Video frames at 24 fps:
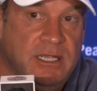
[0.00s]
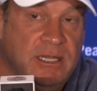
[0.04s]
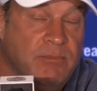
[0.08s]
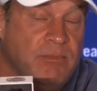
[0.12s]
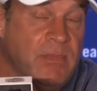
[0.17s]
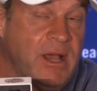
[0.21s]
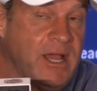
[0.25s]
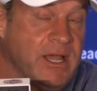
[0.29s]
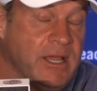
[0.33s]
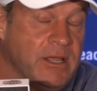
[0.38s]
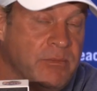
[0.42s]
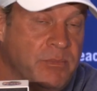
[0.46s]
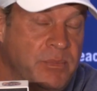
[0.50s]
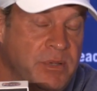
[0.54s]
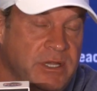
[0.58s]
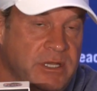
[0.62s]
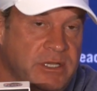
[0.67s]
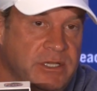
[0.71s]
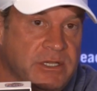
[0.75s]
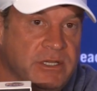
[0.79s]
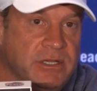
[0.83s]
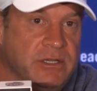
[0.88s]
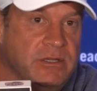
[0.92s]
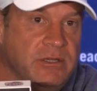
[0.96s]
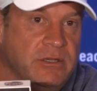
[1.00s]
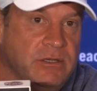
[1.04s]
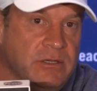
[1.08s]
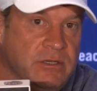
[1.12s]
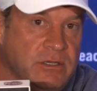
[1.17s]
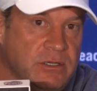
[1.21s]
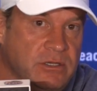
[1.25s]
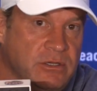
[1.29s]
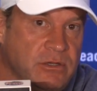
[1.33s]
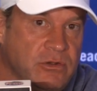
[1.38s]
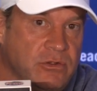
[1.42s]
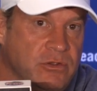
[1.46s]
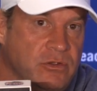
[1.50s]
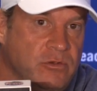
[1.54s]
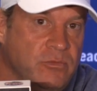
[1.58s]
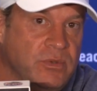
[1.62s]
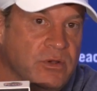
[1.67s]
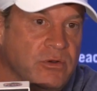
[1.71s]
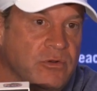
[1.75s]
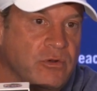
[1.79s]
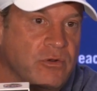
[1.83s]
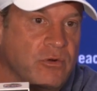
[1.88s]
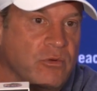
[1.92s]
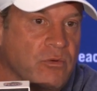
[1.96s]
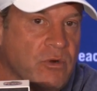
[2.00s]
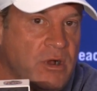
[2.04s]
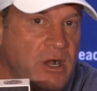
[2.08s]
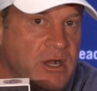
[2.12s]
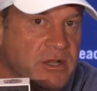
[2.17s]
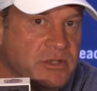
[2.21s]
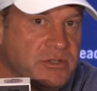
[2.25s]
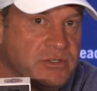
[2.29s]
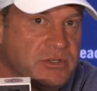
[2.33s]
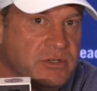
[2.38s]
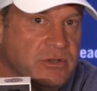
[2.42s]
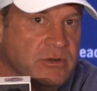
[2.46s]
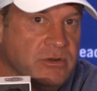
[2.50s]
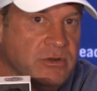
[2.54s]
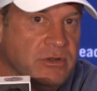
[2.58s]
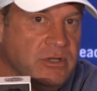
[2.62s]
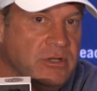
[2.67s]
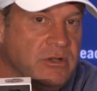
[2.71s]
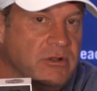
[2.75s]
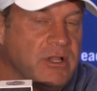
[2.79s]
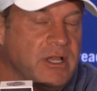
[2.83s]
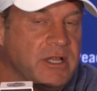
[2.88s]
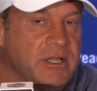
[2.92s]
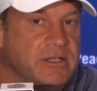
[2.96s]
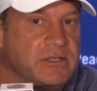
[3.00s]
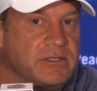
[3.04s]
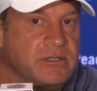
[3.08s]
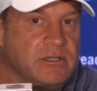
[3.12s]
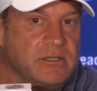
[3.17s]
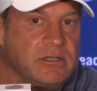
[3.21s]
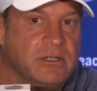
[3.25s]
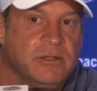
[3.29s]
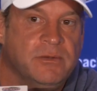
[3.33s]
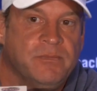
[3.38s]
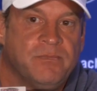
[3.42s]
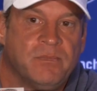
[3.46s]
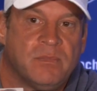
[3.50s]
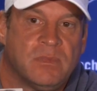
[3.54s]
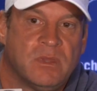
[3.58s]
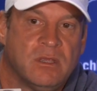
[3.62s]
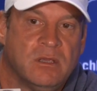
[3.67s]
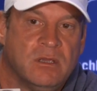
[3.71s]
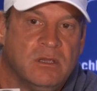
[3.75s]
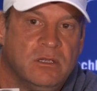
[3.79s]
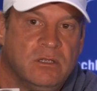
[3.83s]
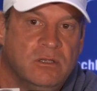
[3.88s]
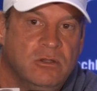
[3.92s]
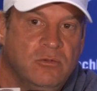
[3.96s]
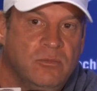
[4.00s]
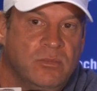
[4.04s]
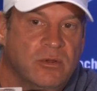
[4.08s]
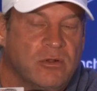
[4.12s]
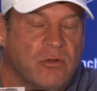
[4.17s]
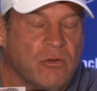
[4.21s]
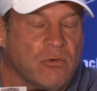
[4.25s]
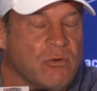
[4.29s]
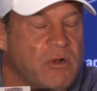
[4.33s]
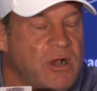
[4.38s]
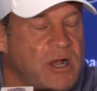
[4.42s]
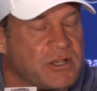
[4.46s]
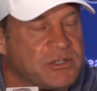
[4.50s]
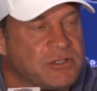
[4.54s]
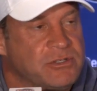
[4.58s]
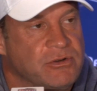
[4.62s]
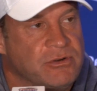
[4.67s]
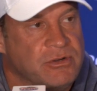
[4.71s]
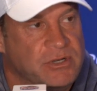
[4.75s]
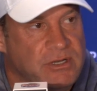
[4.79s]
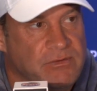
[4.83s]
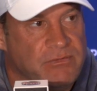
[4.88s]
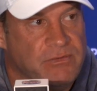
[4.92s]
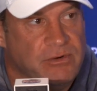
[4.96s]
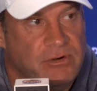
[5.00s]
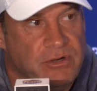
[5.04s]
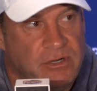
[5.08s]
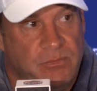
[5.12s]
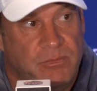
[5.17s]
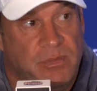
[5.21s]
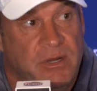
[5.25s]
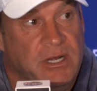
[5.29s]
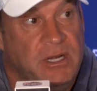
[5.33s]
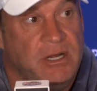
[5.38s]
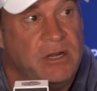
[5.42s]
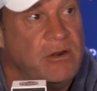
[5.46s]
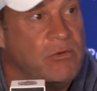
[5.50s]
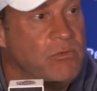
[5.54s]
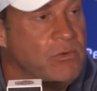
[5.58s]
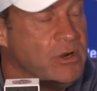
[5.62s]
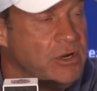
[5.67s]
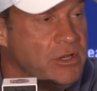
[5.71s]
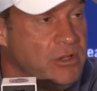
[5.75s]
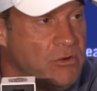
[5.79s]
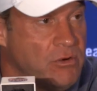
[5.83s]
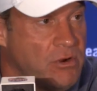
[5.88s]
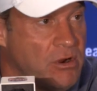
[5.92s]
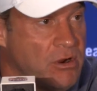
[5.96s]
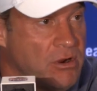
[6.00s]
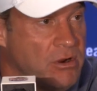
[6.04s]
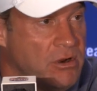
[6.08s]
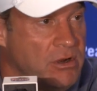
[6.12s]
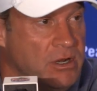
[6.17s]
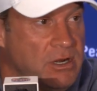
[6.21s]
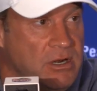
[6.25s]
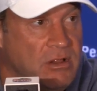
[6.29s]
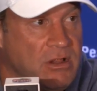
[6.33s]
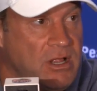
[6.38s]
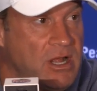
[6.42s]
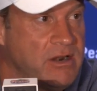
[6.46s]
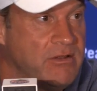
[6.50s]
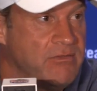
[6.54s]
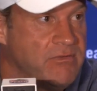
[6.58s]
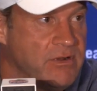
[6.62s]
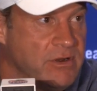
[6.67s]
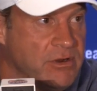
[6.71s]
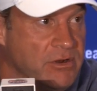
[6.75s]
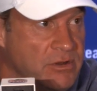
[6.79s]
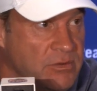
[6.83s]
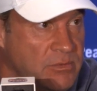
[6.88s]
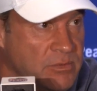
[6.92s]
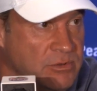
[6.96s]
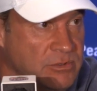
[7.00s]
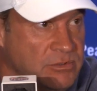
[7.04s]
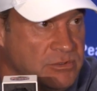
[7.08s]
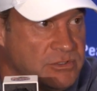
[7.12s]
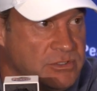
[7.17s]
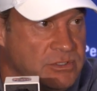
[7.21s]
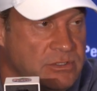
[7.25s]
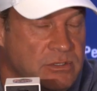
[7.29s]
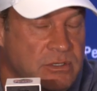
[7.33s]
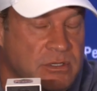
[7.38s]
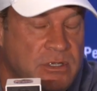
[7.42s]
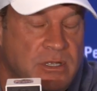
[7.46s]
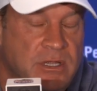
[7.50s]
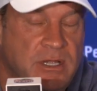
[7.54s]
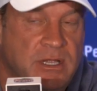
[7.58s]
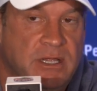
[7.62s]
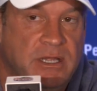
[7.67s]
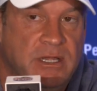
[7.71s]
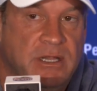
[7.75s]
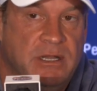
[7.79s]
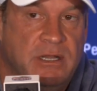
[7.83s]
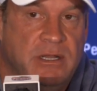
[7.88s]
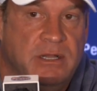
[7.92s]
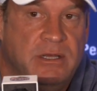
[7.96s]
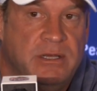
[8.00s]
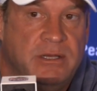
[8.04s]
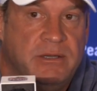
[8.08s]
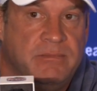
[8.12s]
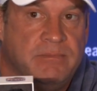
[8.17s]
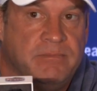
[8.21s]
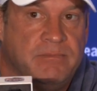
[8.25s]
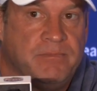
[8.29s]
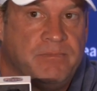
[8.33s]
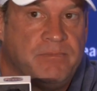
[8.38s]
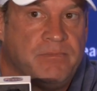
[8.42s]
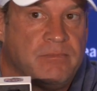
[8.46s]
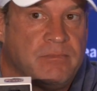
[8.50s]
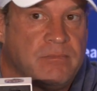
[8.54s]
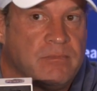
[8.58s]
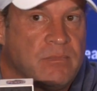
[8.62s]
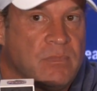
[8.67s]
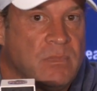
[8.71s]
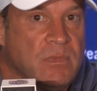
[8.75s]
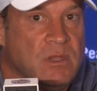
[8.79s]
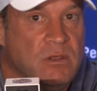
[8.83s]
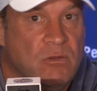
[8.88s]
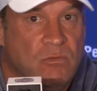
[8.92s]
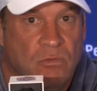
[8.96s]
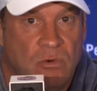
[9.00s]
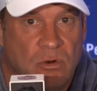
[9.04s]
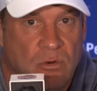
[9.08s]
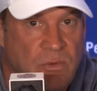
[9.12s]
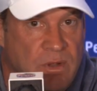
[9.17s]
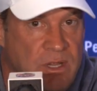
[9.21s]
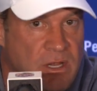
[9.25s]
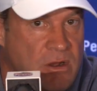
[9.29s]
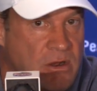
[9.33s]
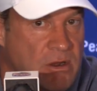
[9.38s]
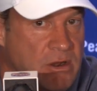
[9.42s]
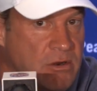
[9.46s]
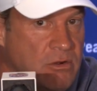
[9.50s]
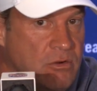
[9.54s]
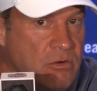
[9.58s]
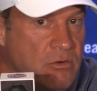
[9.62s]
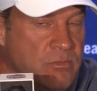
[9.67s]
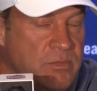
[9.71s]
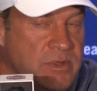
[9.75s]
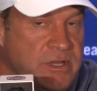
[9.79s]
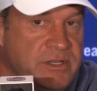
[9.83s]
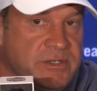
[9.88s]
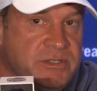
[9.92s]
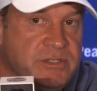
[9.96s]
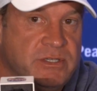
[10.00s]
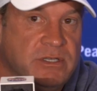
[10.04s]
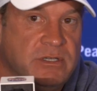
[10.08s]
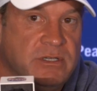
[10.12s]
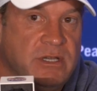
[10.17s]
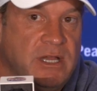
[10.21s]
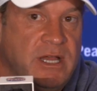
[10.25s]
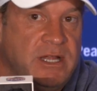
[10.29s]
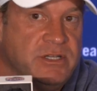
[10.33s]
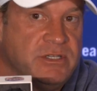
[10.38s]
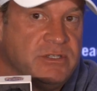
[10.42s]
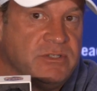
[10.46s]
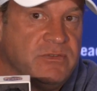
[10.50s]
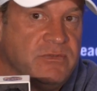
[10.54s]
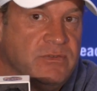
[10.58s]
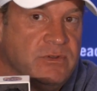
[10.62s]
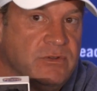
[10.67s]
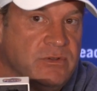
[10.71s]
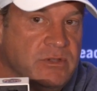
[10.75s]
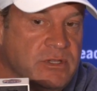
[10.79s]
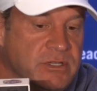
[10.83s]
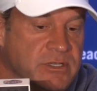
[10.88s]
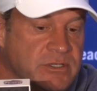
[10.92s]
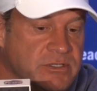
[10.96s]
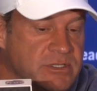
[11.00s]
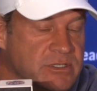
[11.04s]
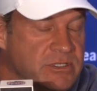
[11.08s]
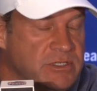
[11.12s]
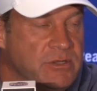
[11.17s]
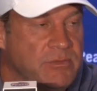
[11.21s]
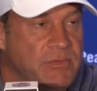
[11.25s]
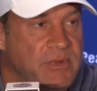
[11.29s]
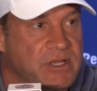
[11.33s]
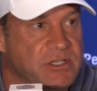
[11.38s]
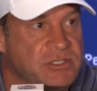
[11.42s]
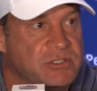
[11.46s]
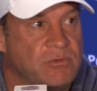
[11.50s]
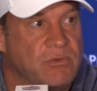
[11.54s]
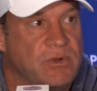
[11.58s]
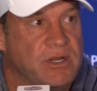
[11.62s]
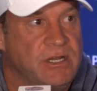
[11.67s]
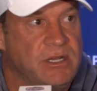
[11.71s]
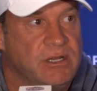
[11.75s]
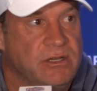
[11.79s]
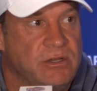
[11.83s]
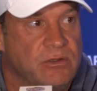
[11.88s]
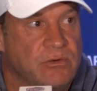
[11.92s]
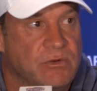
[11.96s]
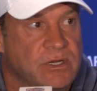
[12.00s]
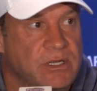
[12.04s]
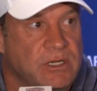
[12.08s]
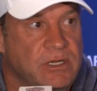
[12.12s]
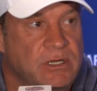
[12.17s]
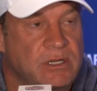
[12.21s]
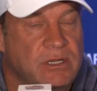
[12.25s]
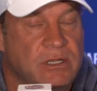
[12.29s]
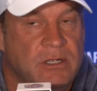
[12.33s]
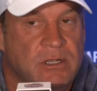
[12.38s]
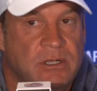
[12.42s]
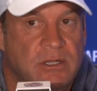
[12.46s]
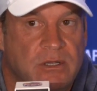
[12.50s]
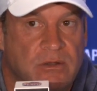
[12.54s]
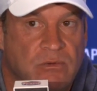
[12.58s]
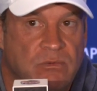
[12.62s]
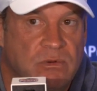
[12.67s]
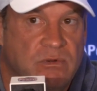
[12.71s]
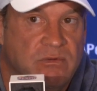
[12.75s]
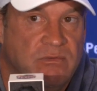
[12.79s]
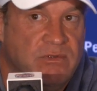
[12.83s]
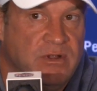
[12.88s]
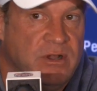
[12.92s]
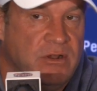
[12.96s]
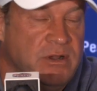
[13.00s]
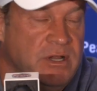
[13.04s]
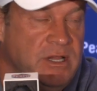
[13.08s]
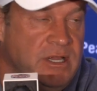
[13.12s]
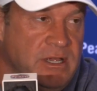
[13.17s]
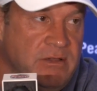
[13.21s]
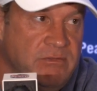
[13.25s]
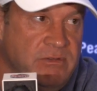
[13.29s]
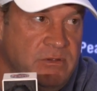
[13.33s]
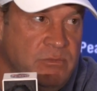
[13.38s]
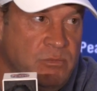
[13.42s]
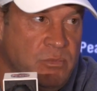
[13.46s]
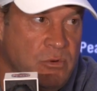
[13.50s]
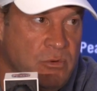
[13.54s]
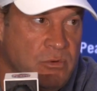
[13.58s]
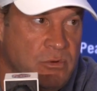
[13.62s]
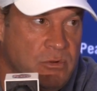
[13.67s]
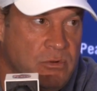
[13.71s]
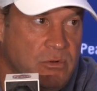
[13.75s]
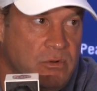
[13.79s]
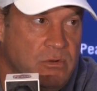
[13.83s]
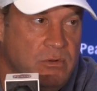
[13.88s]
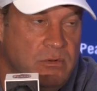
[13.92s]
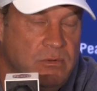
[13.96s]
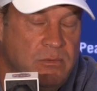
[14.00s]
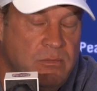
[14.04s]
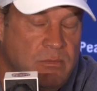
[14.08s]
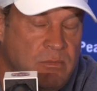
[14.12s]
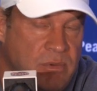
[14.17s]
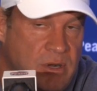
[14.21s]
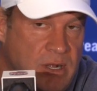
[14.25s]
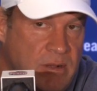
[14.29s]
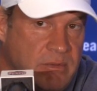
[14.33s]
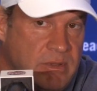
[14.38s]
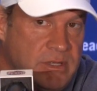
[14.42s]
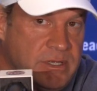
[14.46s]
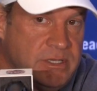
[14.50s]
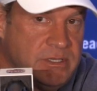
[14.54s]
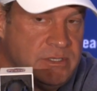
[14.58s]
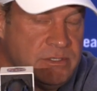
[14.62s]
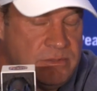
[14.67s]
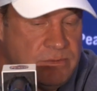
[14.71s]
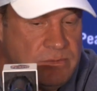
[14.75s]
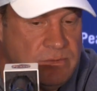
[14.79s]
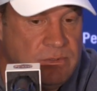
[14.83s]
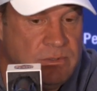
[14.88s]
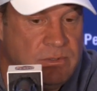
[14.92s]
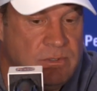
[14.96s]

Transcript: in my opinion, you know, you build a roster, you know, like you build a roster different depending on where you are and a lot of variables. And, um, where we are at Ole Miss. I just feel that this is the best way to do it. We're very heavy portal, probably is,